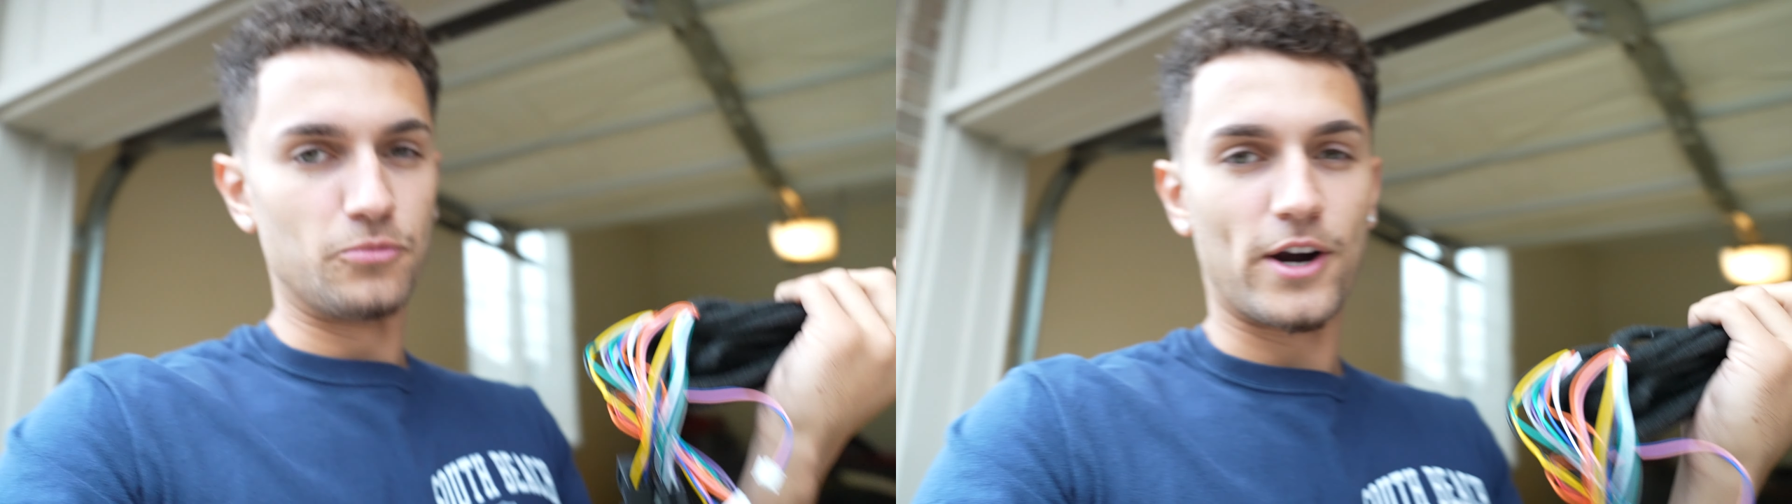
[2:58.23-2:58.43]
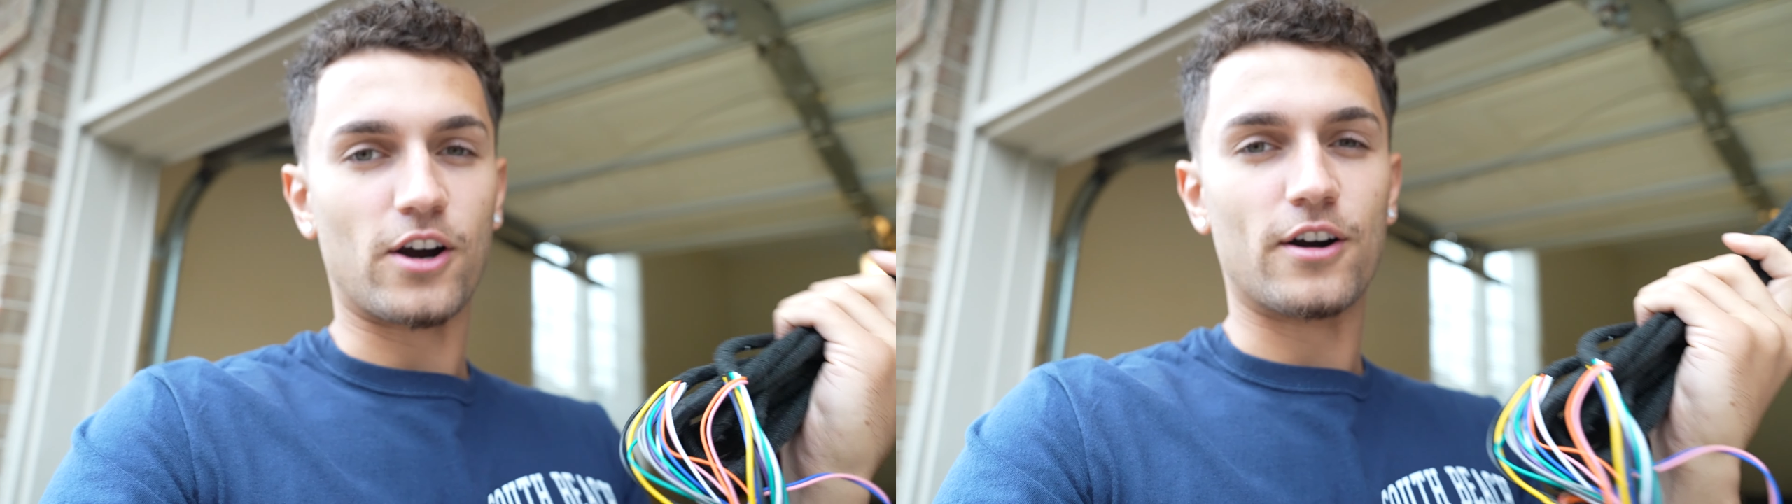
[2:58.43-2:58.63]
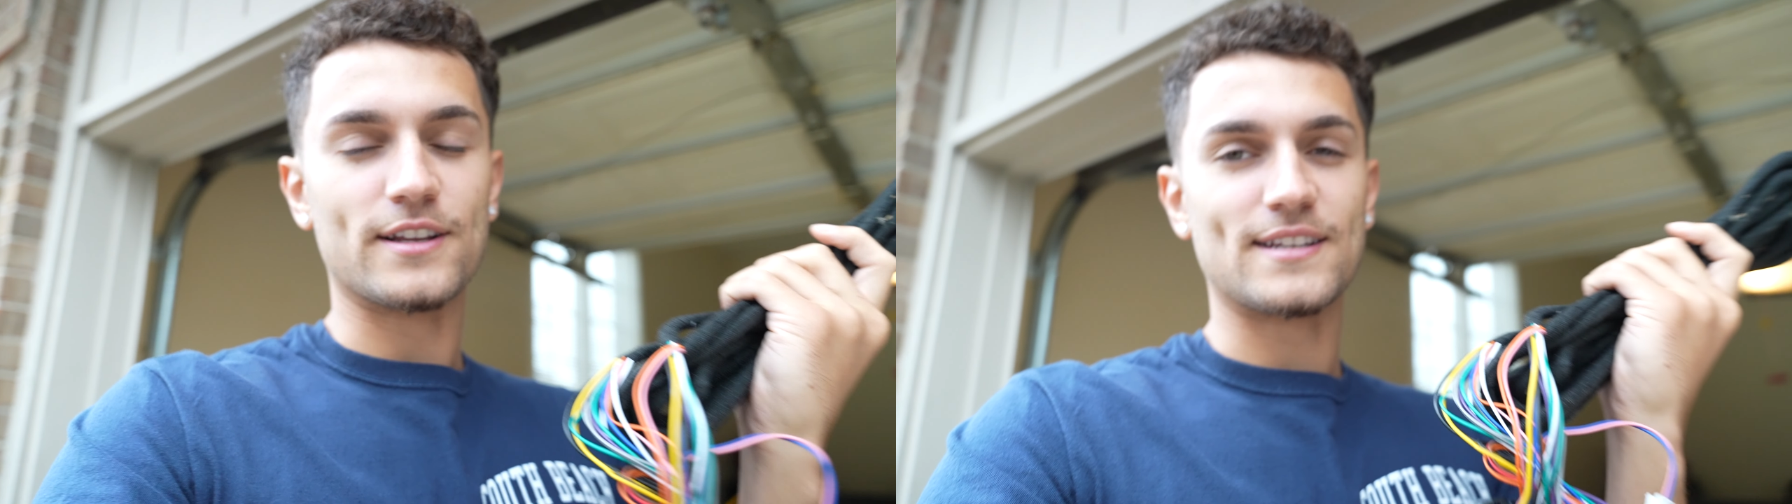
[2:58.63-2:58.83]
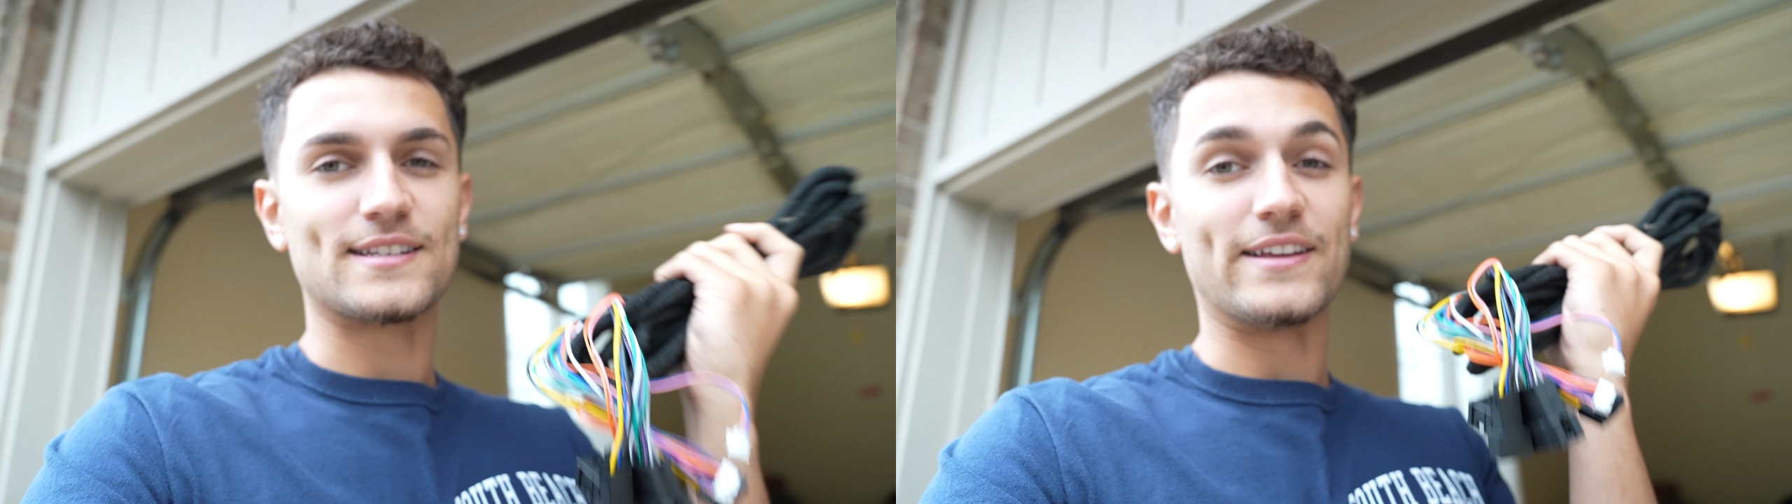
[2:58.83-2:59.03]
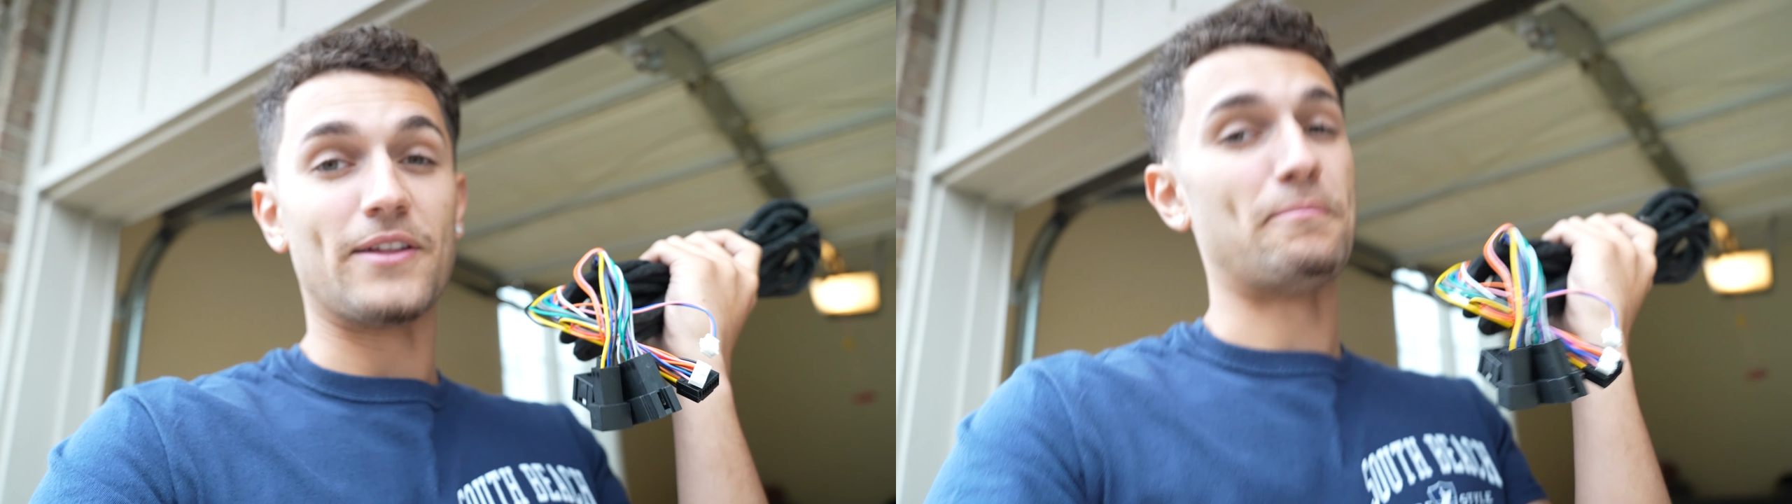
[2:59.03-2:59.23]
wire
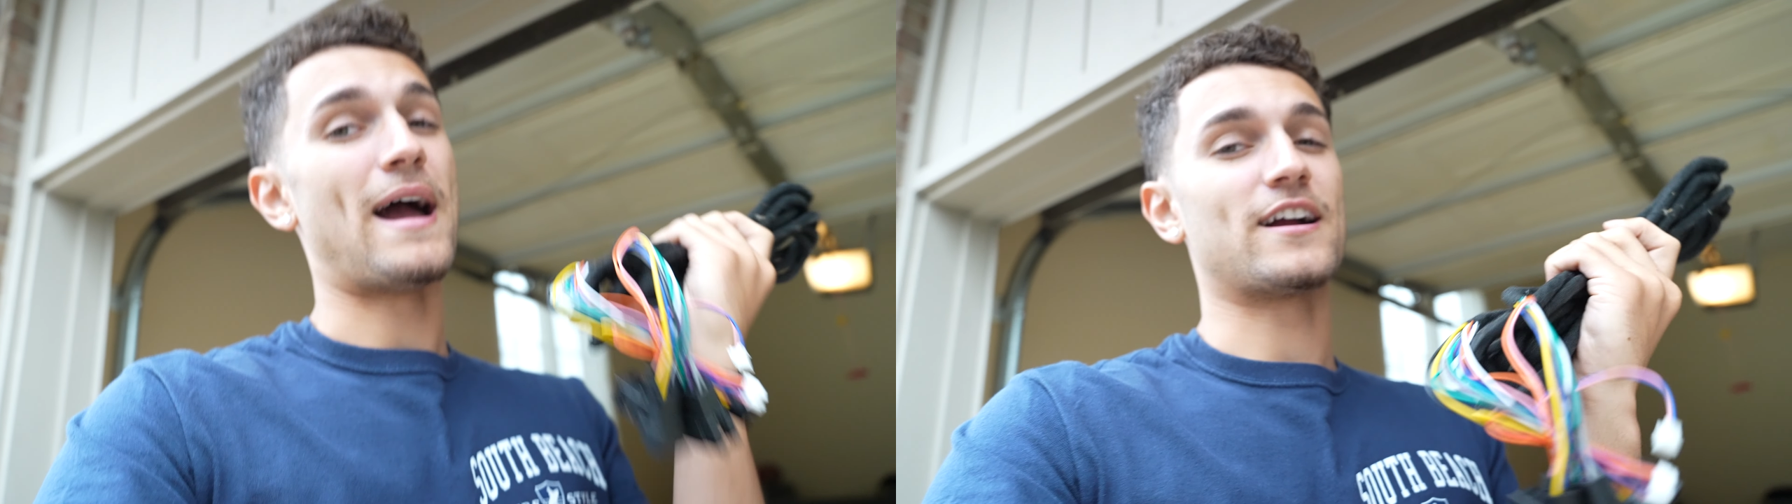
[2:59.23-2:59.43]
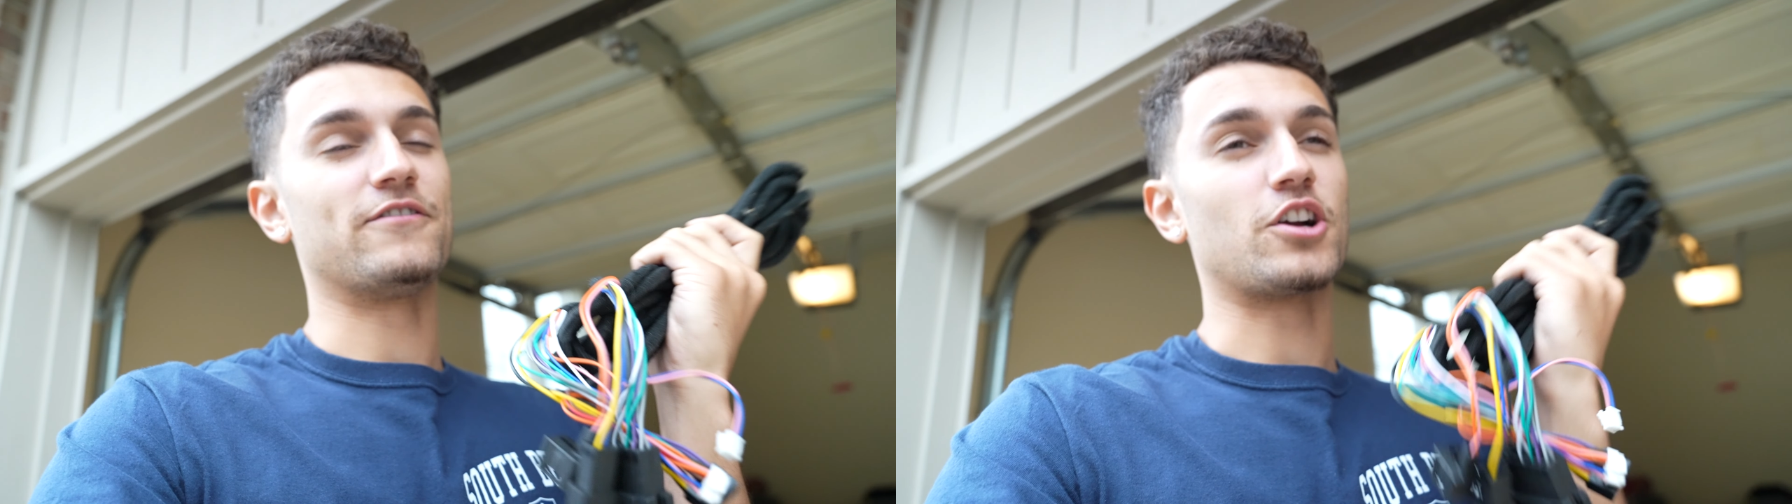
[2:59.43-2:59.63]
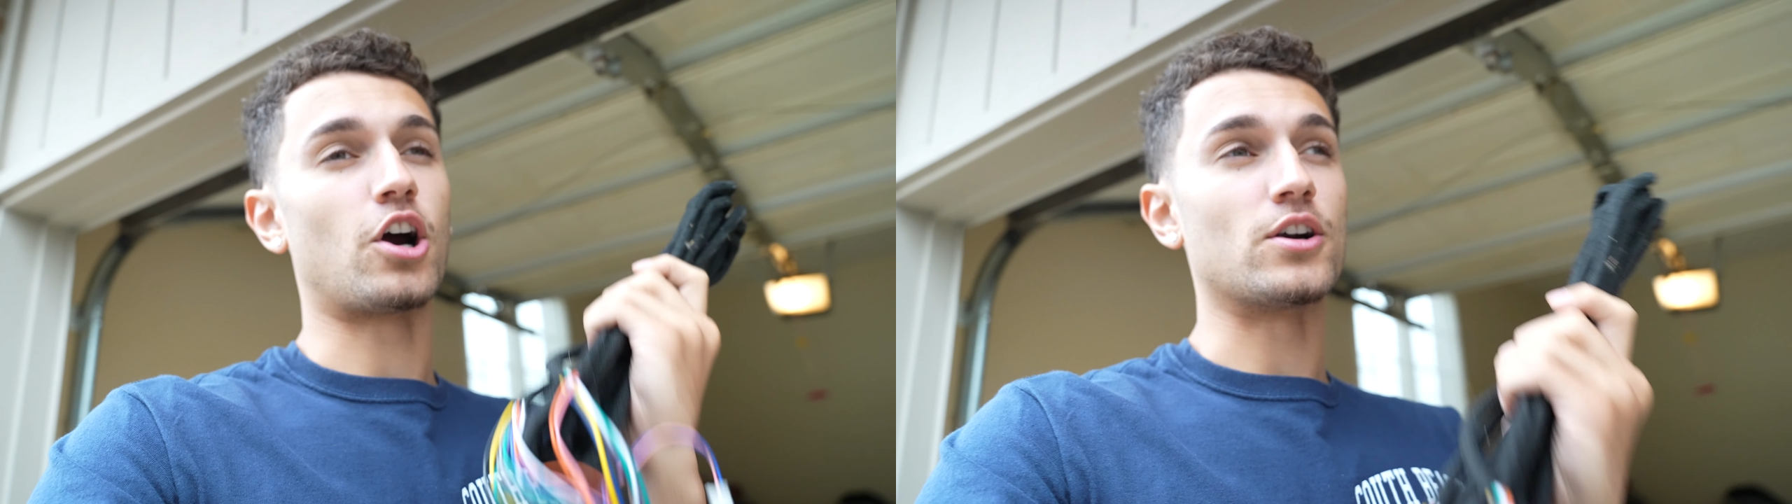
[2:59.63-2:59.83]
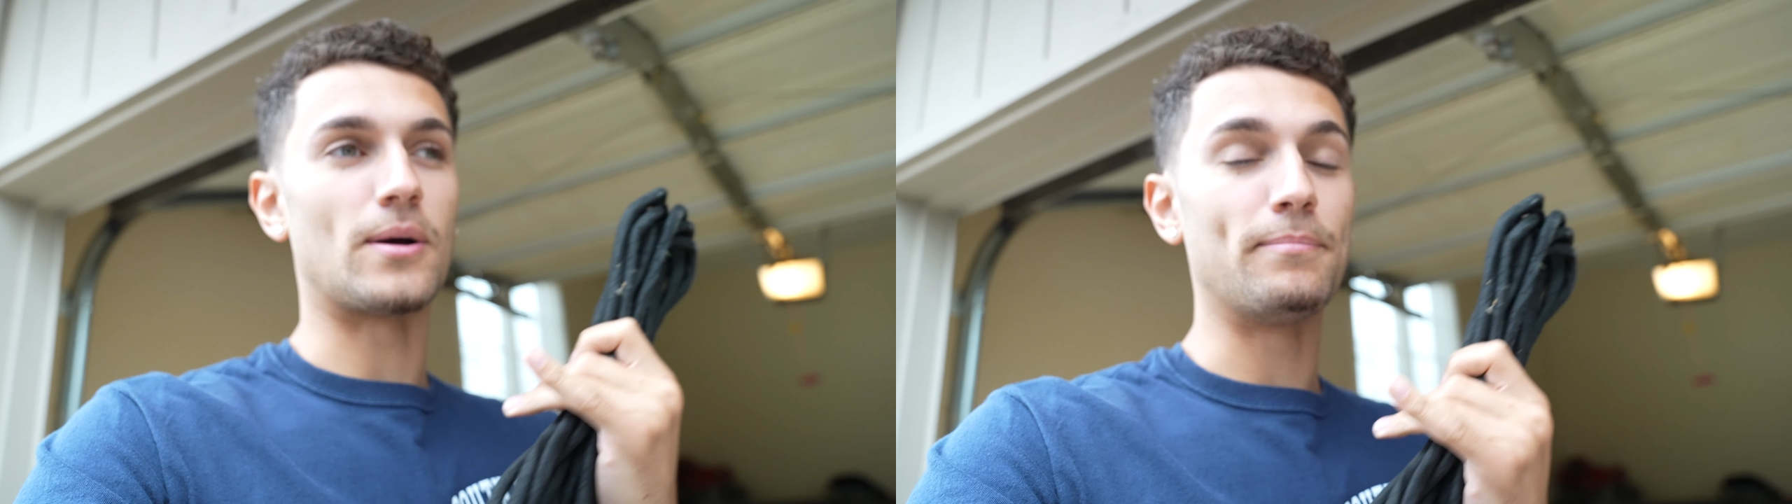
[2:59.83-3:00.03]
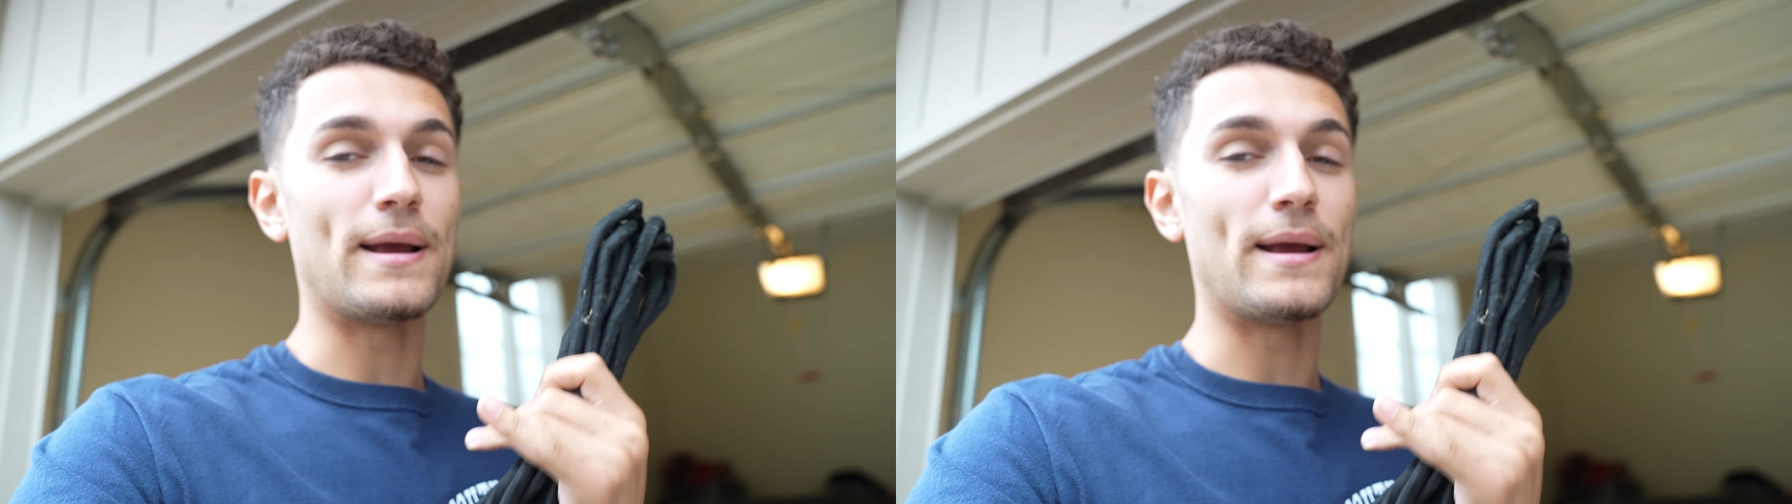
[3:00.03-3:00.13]
harnesses in the back of the car. So I'm